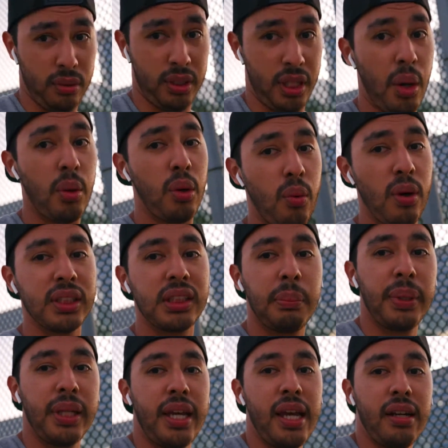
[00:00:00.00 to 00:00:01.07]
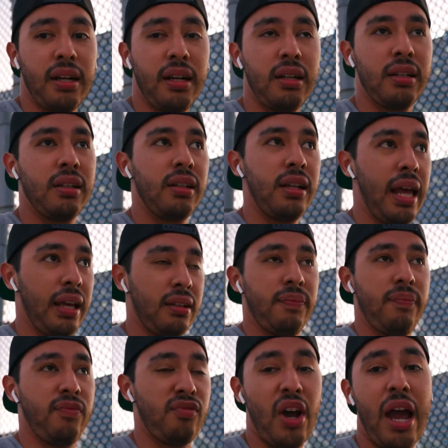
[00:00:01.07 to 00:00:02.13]
They were once a beginner
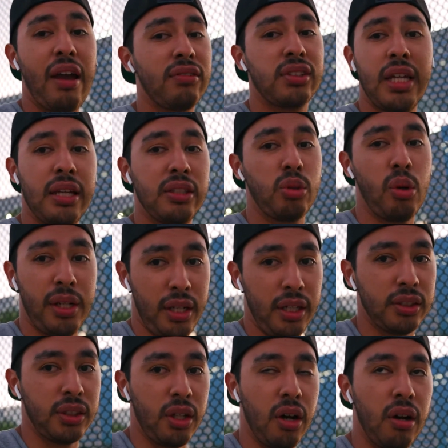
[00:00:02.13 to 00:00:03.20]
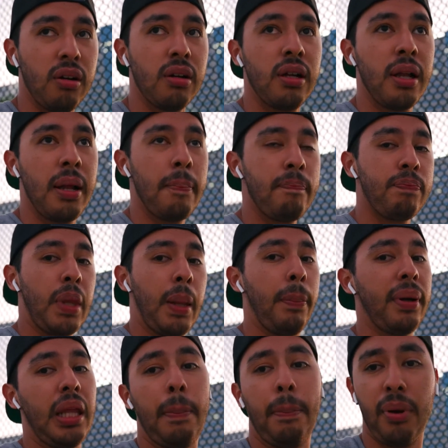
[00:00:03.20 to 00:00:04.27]
5, 10, 20 years ago,
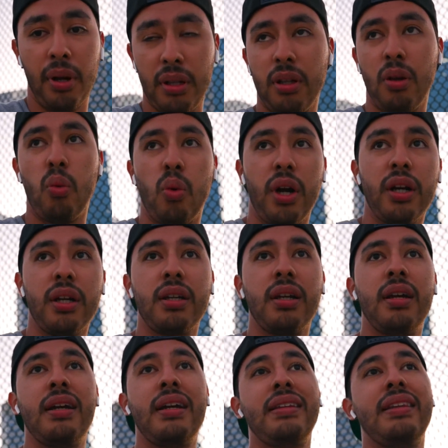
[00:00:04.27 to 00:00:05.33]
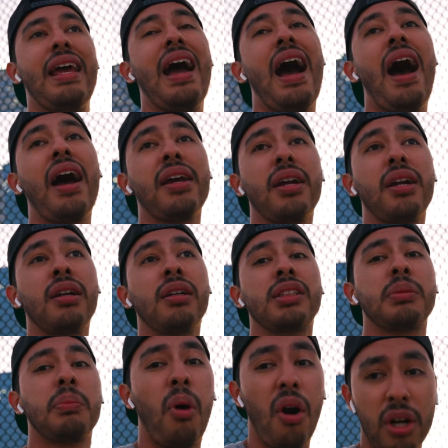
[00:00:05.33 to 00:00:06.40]
but they put in the work. They hire
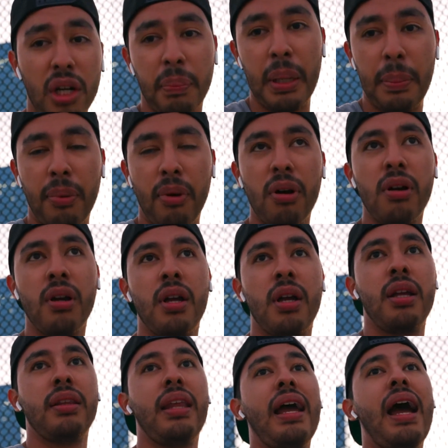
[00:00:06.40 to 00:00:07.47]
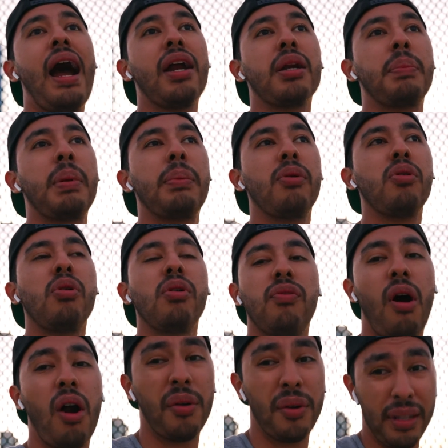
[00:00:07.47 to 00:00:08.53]
smarter people. They hire people who've
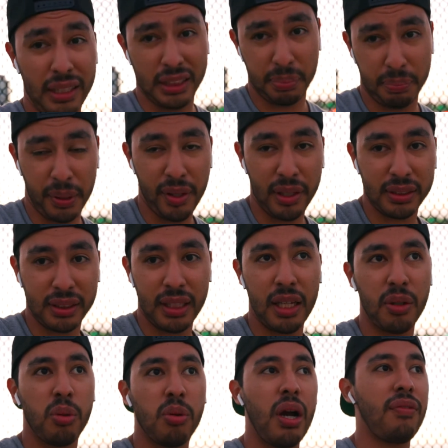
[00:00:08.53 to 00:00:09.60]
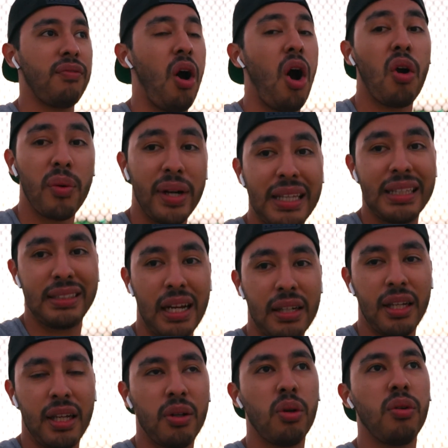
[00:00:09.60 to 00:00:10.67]
already experienced it, who have already done
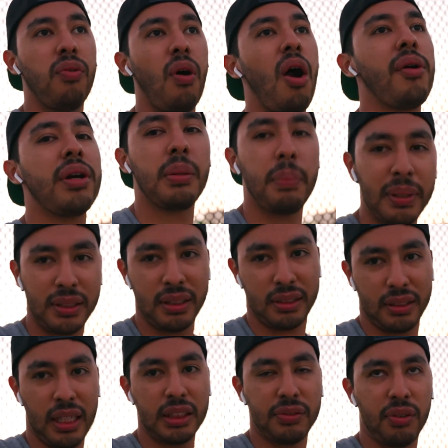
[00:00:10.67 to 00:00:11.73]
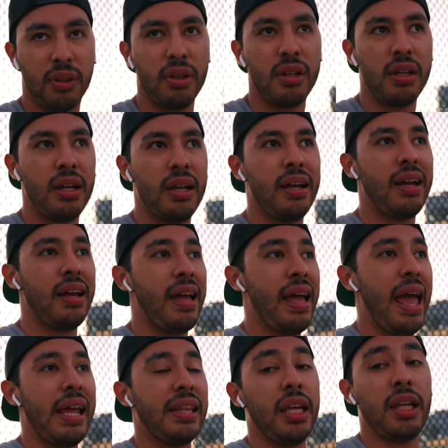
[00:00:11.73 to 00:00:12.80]
it, who've already been successful,
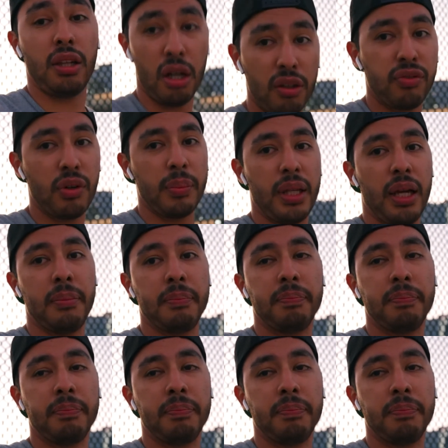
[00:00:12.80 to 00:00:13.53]
and they learn from them.